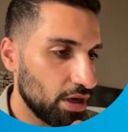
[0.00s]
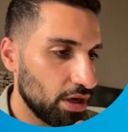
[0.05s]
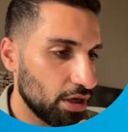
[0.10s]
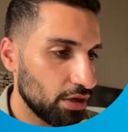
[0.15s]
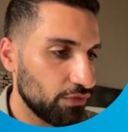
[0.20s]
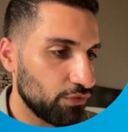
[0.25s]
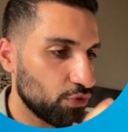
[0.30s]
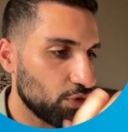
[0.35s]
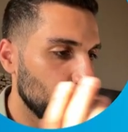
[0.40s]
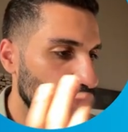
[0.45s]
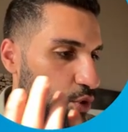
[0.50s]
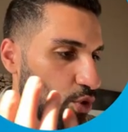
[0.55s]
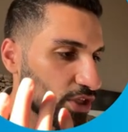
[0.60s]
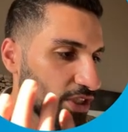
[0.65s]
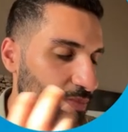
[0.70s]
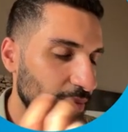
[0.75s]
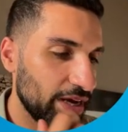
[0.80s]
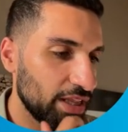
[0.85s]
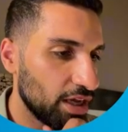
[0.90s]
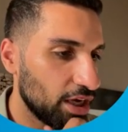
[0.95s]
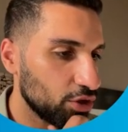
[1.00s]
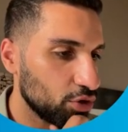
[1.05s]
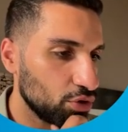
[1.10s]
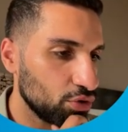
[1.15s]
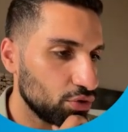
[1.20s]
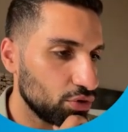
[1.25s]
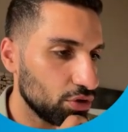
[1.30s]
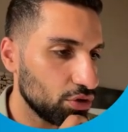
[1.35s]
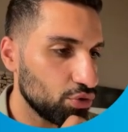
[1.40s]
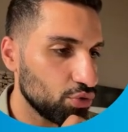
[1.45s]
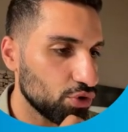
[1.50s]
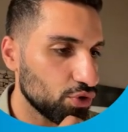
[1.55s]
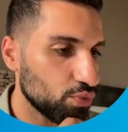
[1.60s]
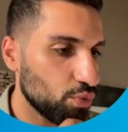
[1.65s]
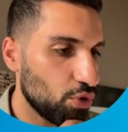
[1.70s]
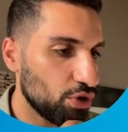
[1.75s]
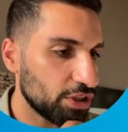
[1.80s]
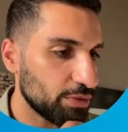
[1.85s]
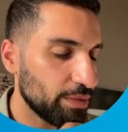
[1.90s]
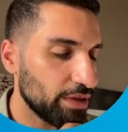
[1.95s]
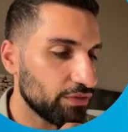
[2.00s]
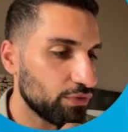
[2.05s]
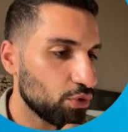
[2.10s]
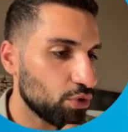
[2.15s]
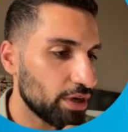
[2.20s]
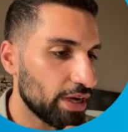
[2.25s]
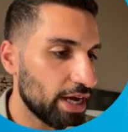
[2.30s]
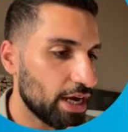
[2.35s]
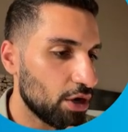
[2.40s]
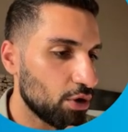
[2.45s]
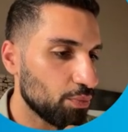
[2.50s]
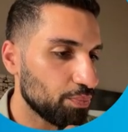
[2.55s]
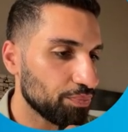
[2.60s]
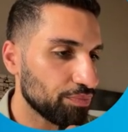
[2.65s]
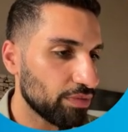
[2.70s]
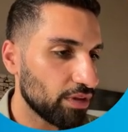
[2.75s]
for voicemail, I don't use voicemail for now.